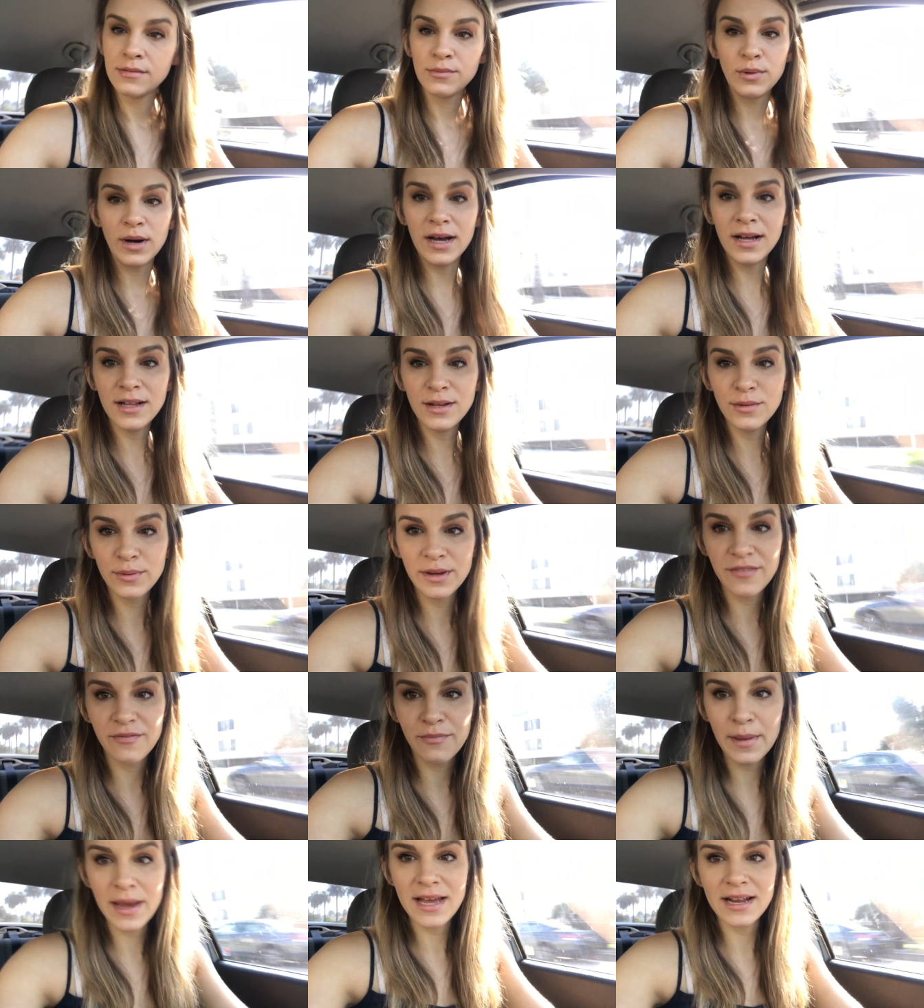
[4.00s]
Well,
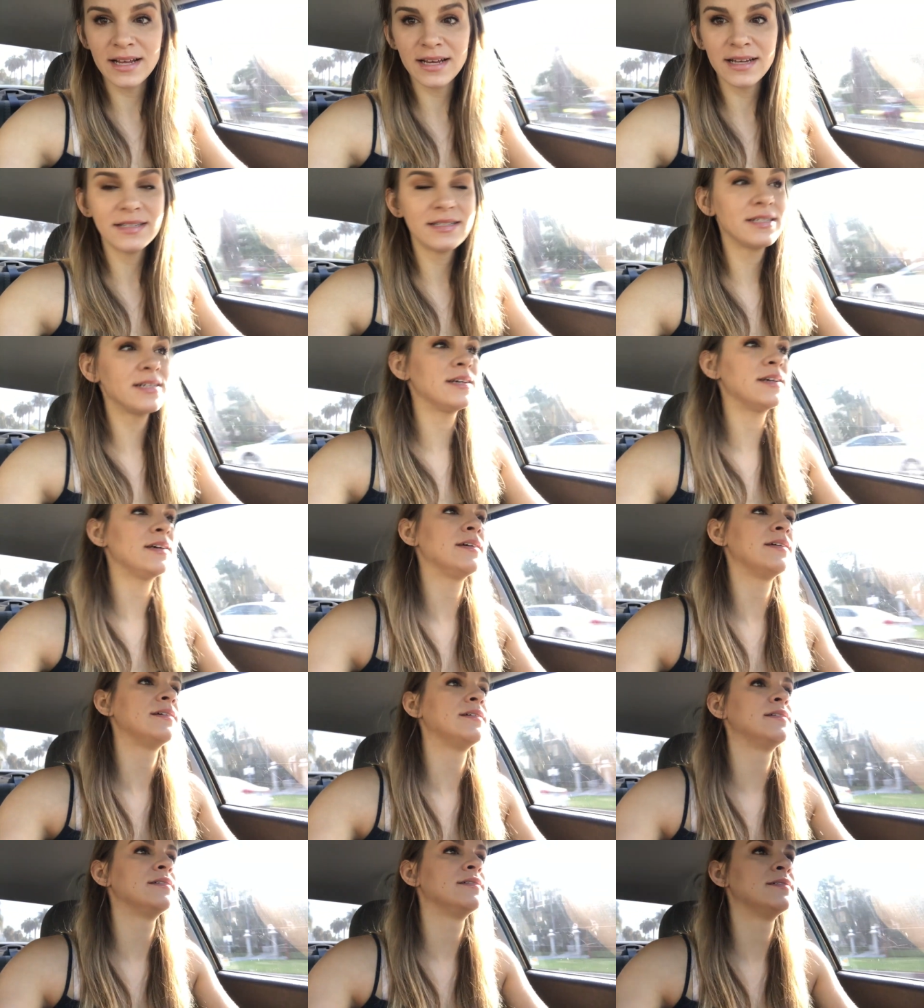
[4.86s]
we've made it.
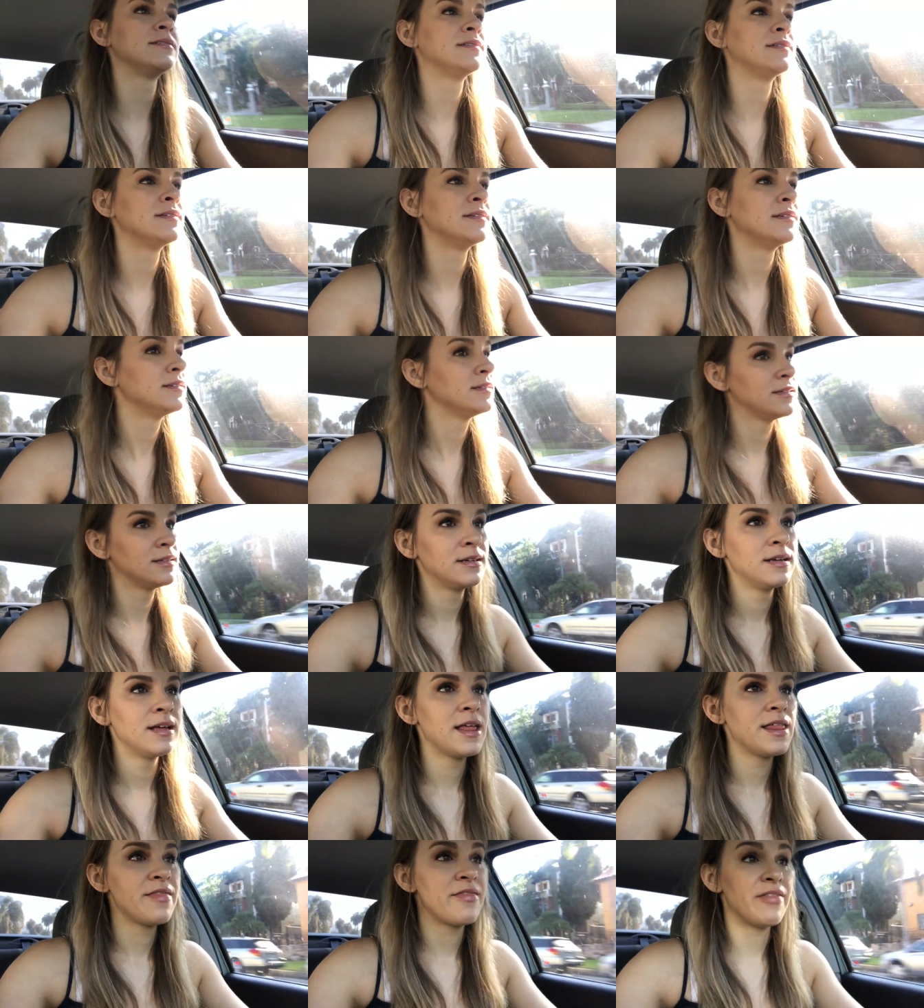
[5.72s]

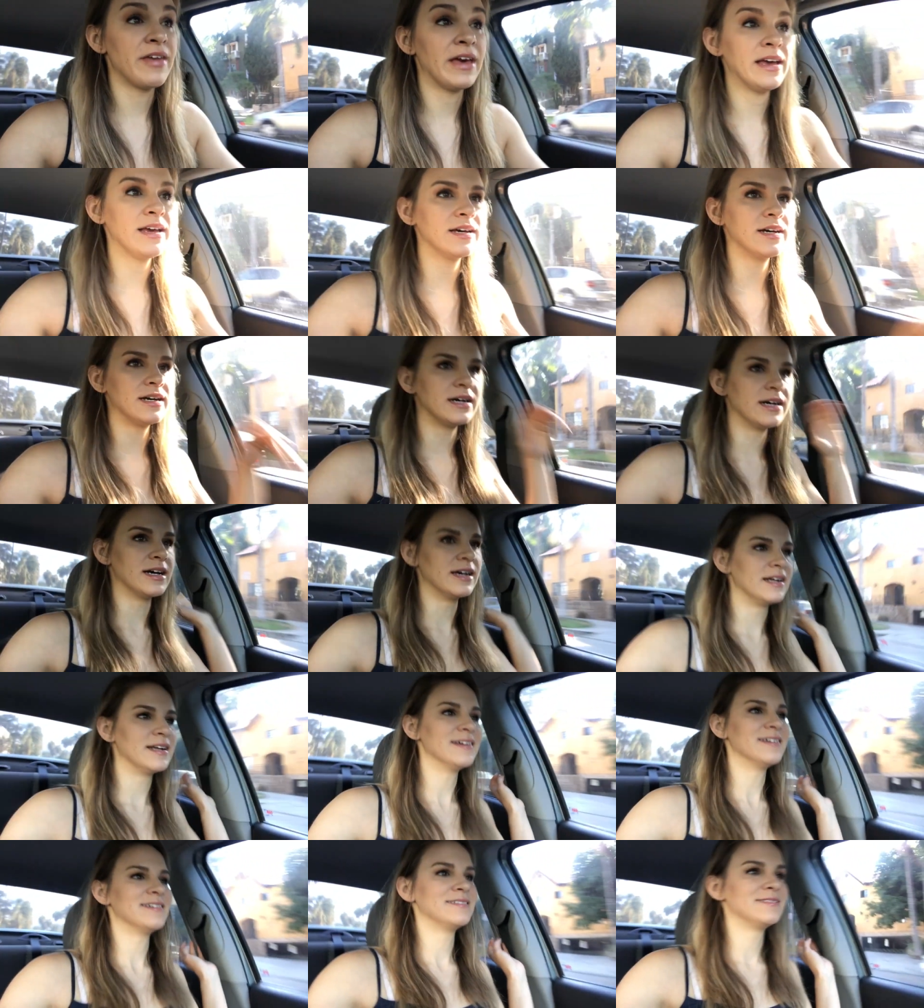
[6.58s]
Thank
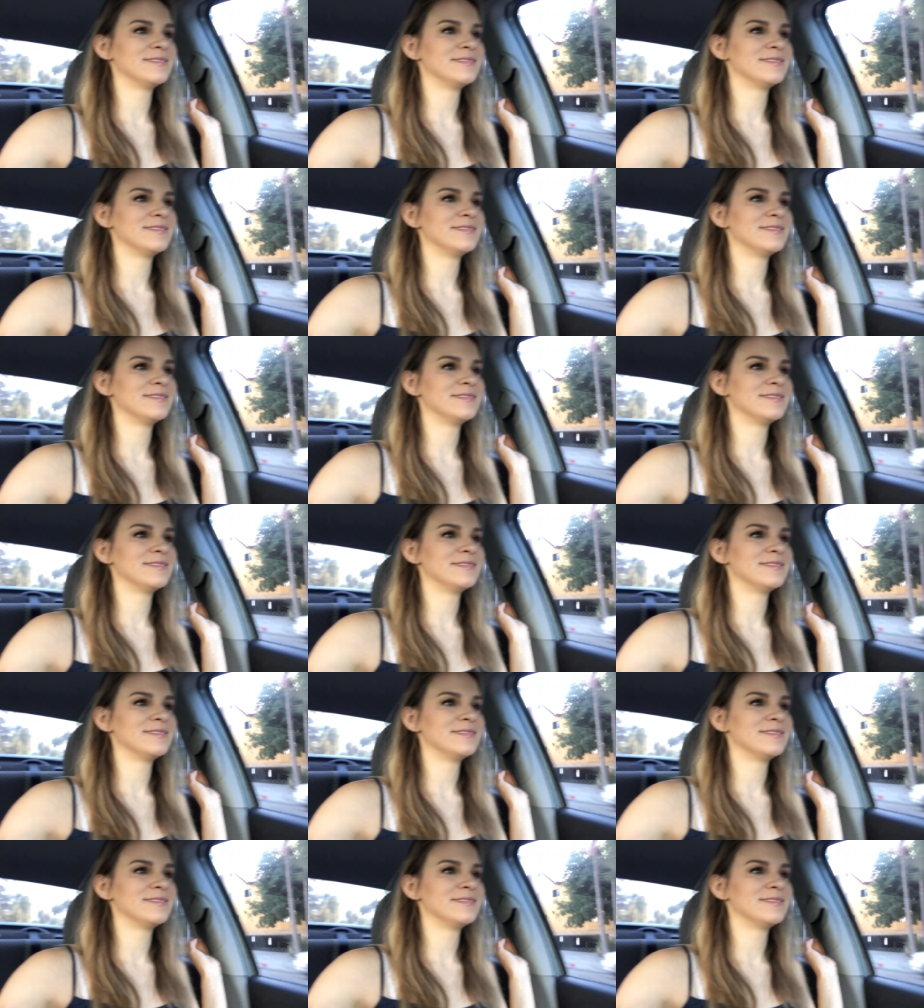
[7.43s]
God.